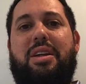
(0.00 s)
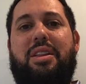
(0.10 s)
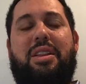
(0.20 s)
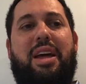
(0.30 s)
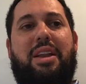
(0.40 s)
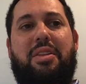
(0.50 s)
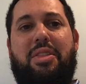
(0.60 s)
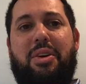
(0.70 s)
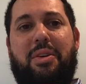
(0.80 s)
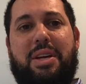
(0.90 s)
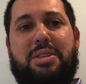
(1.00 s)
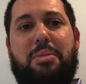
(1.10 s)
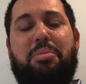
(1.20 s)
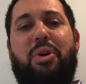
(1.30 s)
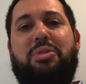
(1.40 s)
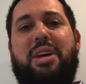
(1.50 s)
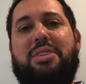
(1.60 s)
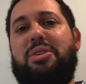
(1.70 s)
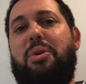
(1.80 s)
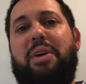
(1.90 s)
that there is
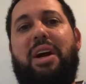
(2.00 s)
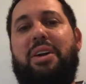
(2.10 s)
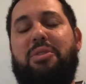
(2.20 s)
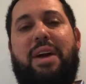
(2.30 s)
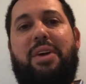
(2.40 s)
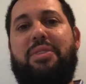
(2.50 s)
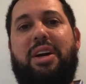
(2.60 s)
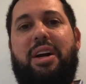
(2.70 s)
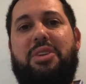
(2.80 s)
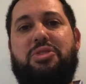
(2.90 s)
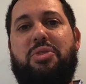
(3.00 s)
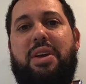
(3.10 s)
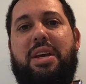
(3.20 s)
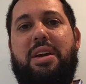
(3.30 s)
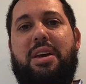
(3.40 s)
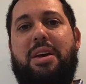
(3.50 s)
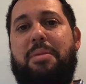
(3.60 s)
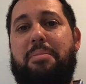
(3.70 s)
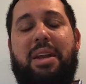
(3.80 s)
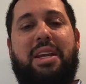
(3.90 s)
protests going on around the country,
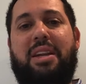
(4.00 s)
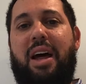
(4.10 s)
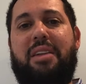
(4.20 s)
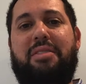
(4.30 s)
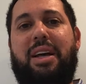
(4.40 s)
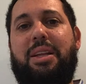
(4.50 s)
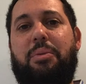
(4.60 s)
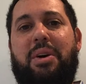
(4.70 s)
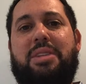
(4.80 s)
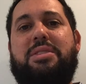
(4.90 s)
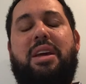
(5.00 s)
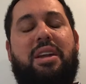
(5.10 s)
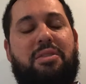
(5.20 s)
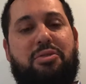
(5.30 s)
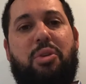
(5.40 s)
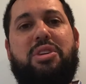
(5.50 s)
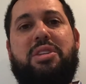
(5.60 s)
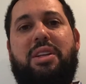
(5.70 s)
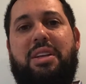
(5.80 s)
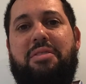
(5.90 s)
many nonviolent ones and
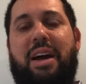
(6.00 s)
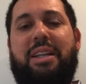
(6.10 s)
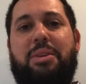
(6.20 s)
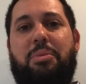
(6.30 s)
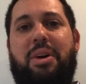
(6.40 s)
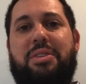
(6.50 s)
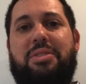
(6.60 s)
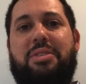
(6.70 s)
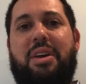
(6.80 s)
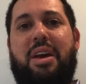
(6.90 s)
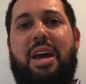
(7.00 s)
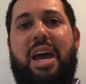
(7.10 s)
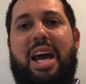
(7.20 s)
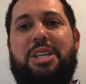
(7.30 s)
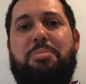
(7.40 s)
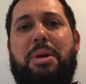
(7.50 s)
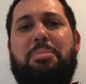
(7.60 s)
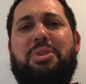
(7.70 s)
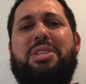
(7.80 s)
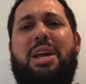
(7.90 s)
unfortunately violent ones, as
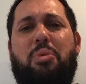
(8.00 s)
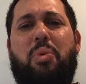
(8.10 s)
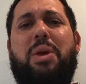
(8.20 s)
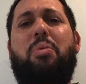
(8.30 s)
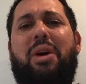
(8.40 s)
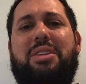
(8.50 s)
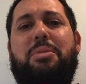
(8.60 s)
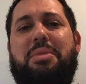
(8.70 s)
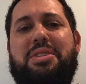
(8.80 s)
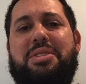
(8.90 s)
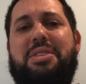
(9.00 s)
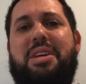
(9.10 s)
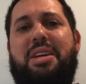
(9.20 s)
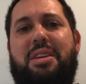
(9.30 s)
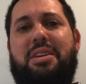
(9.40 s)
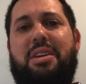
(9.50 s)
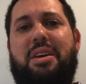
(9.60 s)
people say, we want to be seen,